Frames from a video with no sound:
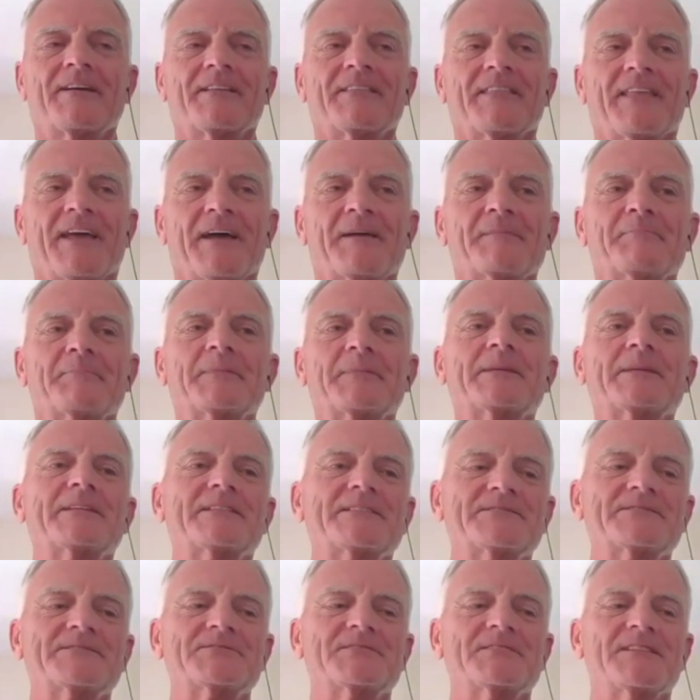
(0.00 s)
That
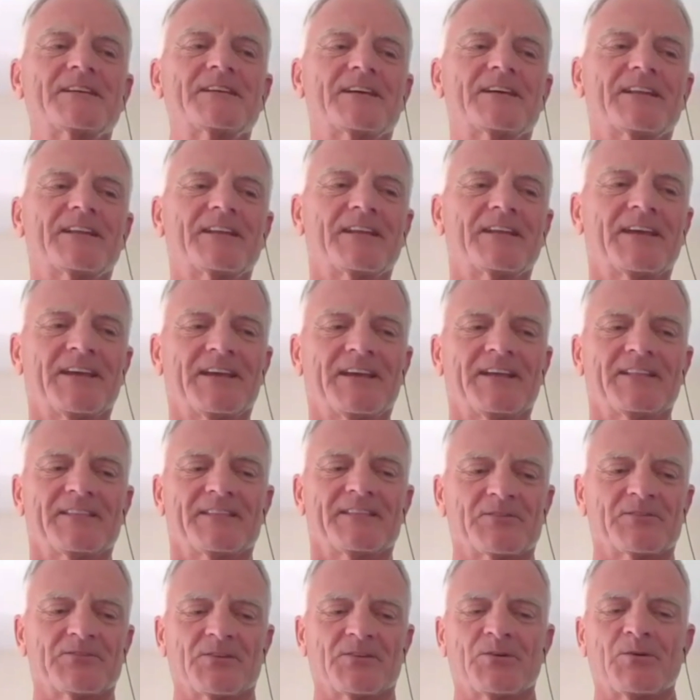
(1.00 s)
means that
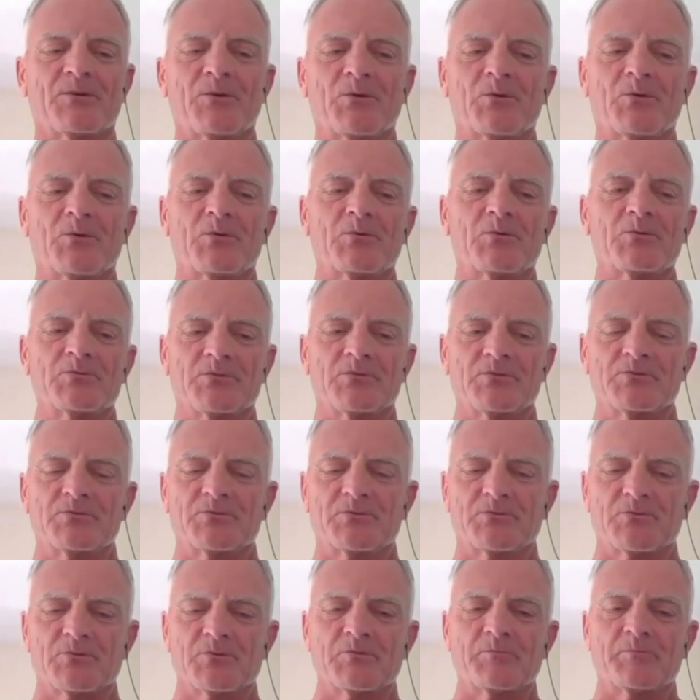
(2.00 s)
there's a whole new
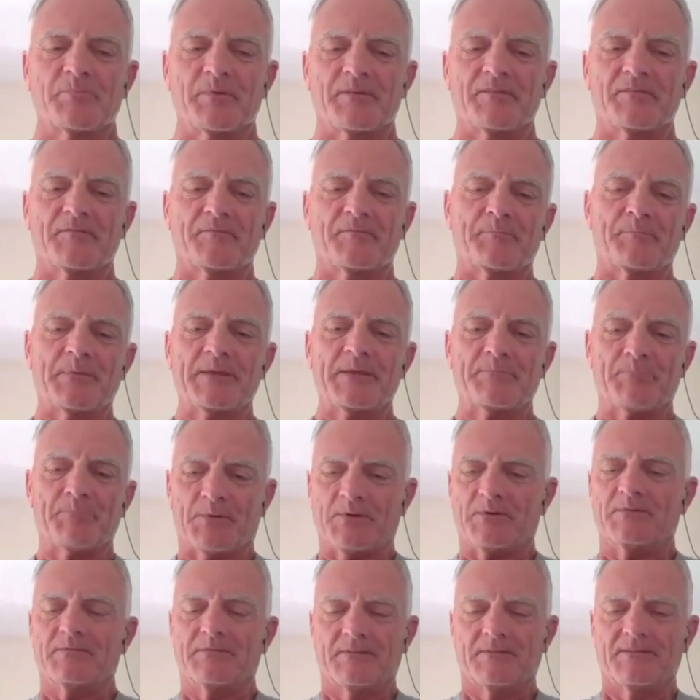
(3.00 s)
group of
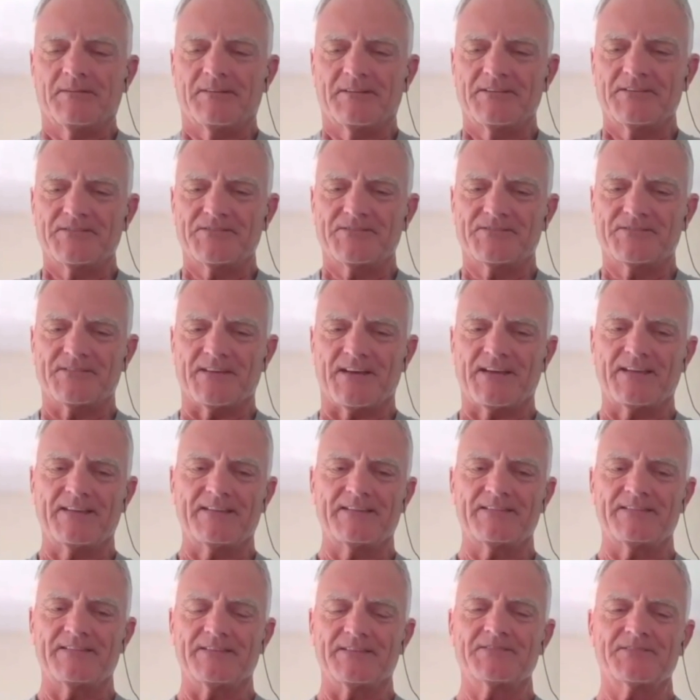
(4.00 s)
people,
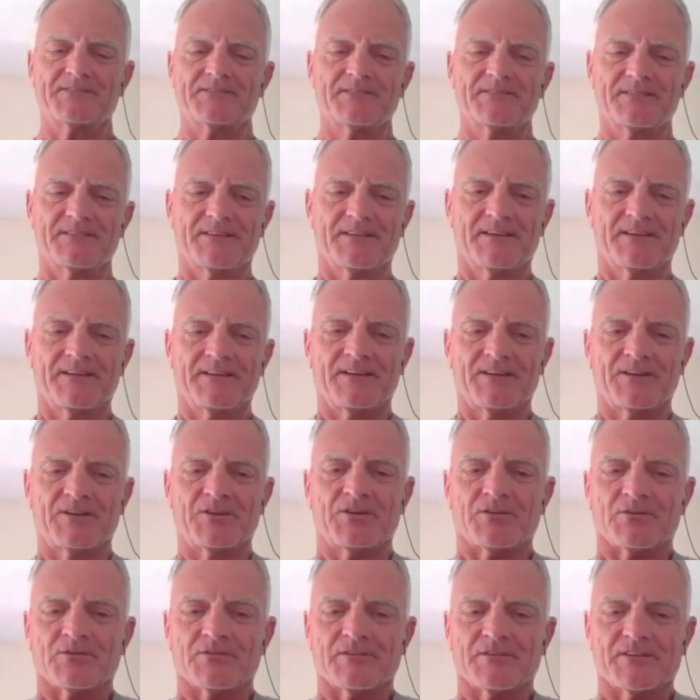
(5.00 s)
scientists,
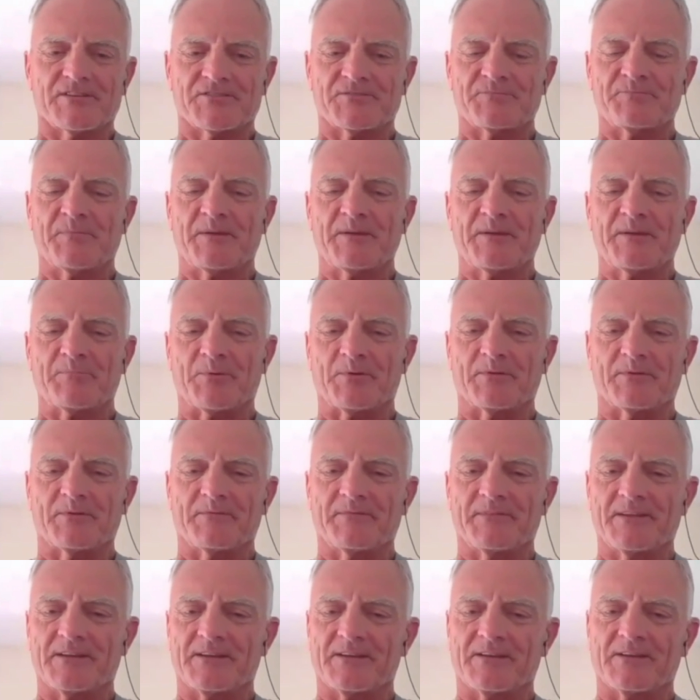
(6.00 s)
curious people
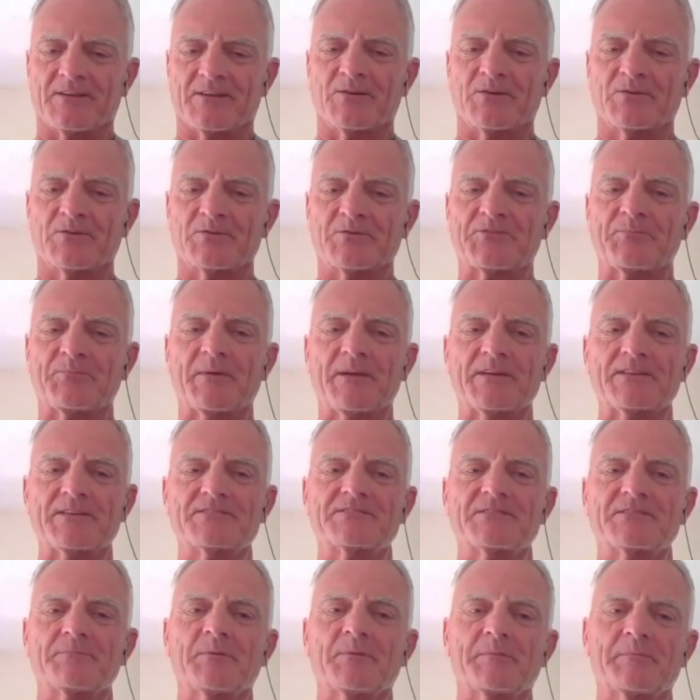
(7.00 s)
that can go to space
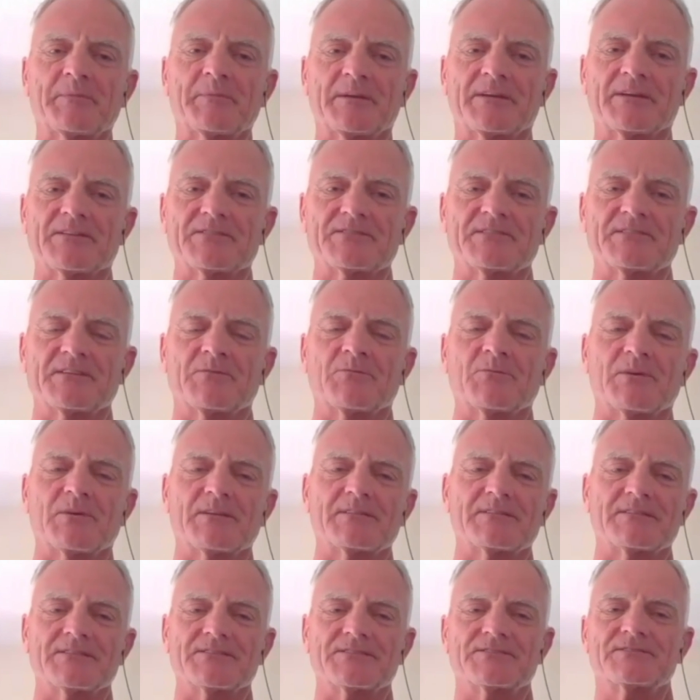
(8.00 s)
simply because they
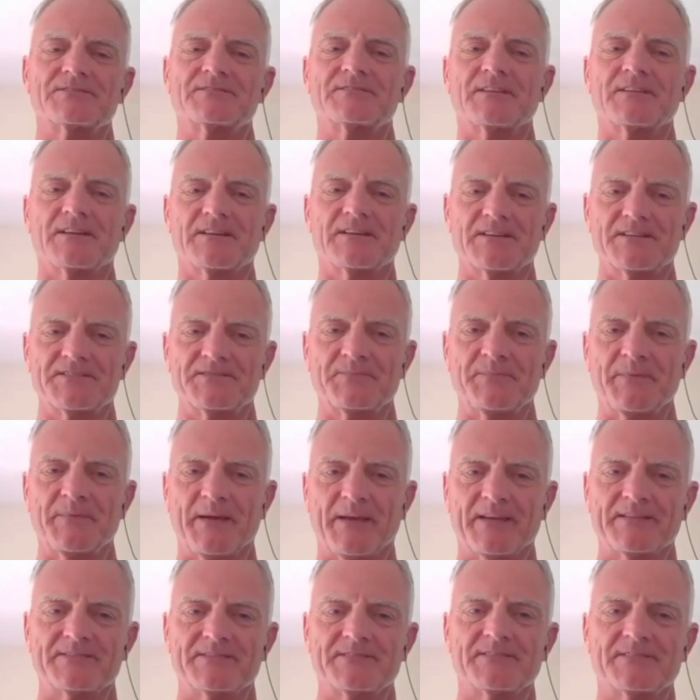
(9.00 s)
want to study
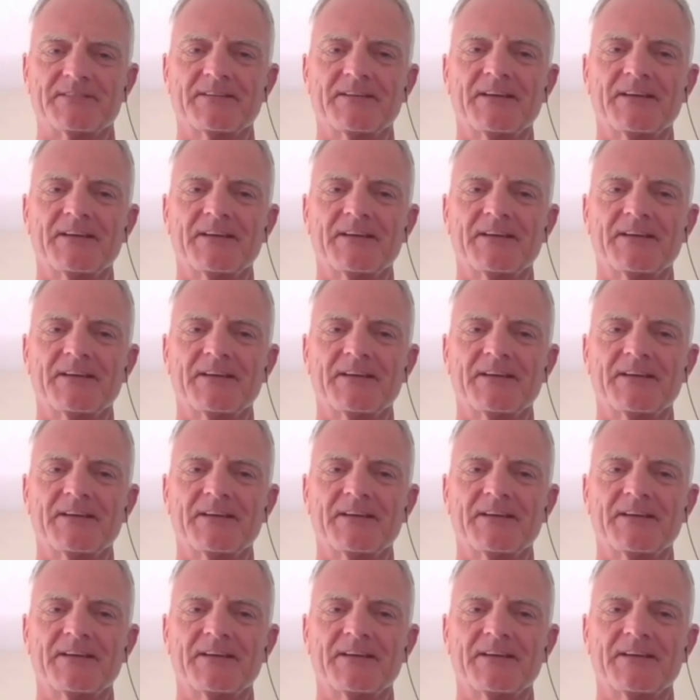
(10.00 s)
space.